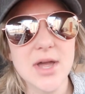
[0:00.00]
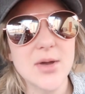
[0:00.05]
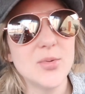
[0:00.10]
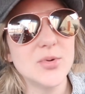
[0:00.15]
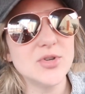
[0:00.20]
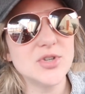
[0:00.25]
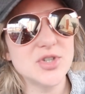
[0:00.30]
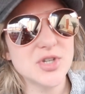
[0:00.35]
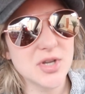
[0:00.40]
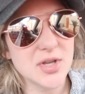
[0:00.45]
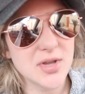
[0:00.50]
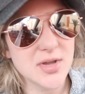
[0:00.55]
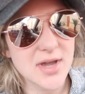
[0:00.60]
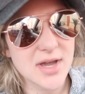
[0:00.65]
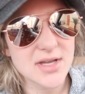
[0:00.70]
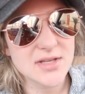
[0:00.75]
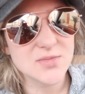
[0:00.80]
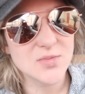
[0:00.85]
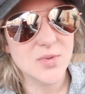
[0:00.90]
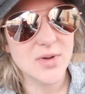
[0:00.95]
I will show you
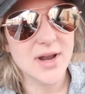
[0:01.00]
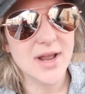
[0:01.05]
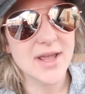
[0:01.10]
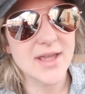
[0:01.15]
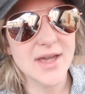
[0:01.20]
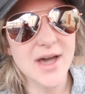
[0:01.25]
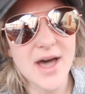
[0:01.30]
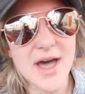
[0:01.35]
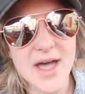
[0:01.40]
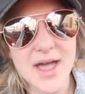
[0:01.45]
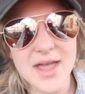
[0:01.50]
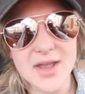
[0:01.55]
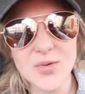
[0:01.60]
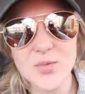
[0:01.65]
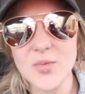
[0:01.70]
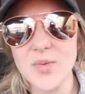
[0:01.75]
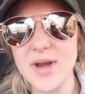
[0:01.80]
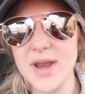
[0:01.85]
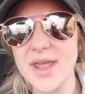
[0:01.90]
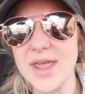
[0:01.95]
guys what I got
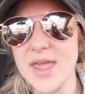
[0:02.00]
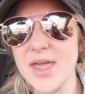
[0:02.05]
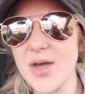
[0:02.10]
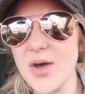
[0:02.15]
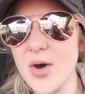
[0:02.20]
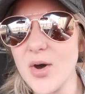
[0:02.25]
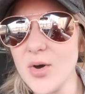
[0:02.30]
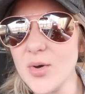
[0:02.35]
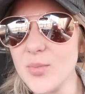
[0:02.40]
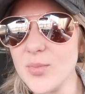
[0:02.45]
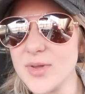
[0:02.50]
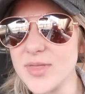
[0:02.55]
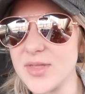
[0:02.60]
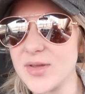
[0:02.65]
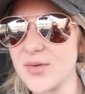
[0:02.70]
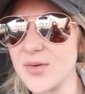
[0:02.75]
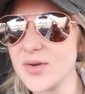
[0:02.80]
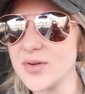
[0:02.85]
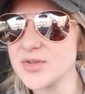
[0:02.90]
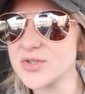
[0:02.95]
when I get home with
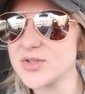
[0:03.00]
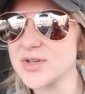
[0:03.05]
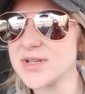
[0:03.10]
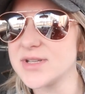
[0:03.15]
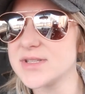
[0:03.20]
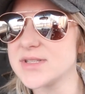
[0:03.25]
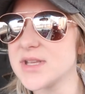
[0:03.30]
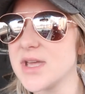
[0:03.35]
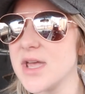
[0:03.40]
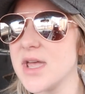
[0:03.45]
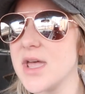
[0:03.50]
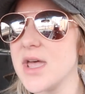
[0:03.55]
the groceries,